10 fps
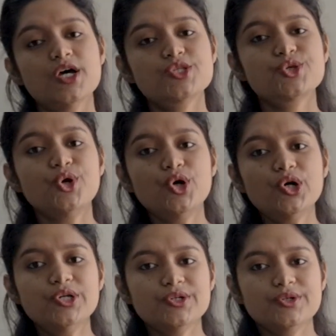
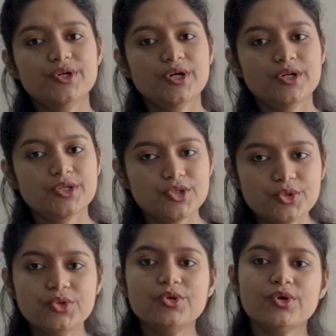So uh,
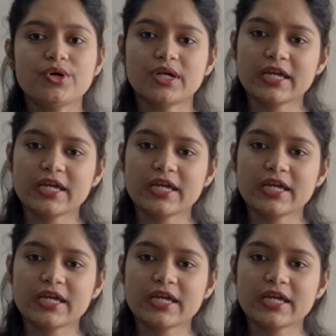you